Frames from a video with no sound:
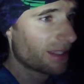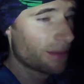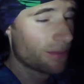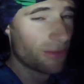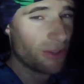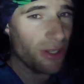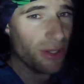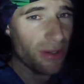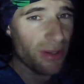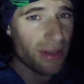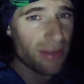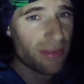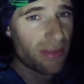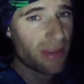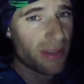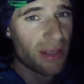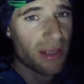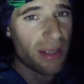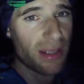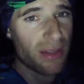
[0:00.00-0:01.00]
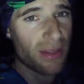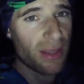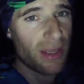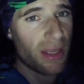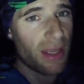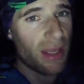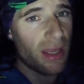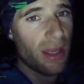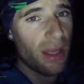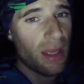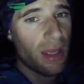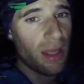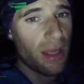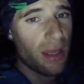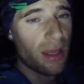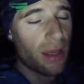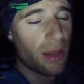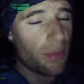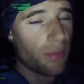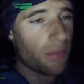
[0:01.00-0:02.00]
same route and everything,
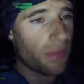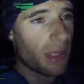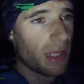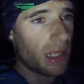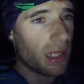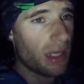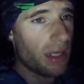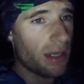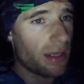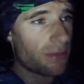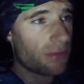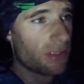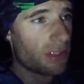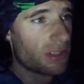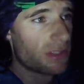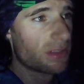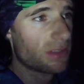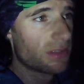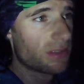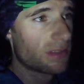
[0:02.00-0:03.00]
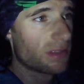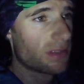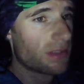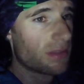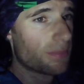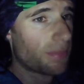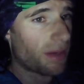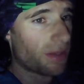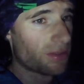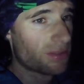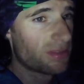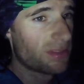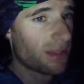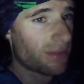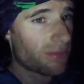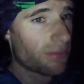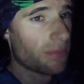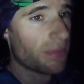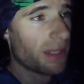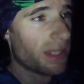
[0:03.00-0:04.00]
and averaged about
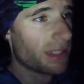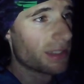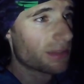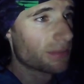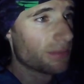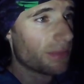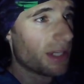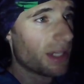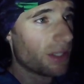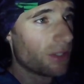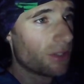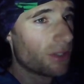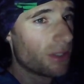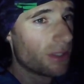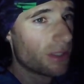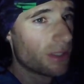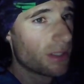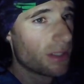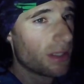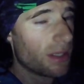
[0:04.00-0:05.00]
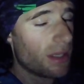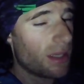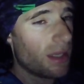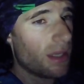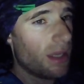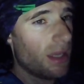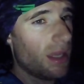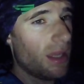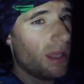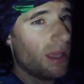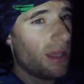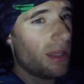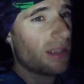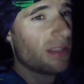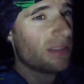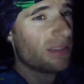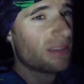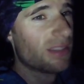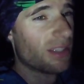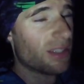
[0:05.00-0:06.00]
7 minutes a mile.
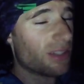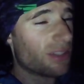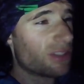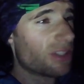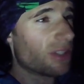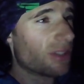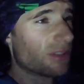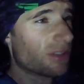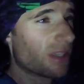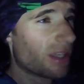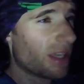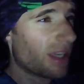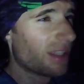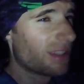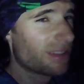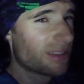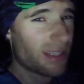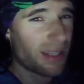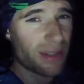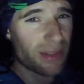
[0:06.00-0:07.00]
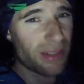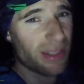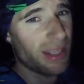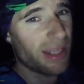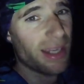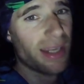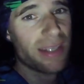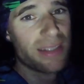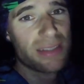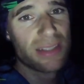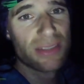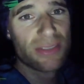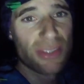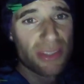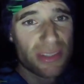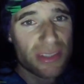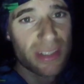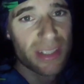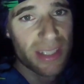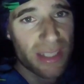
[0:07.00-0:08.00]
So it shows just how little energy I've
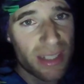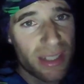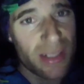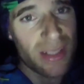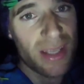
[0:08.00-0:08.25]
got tonight.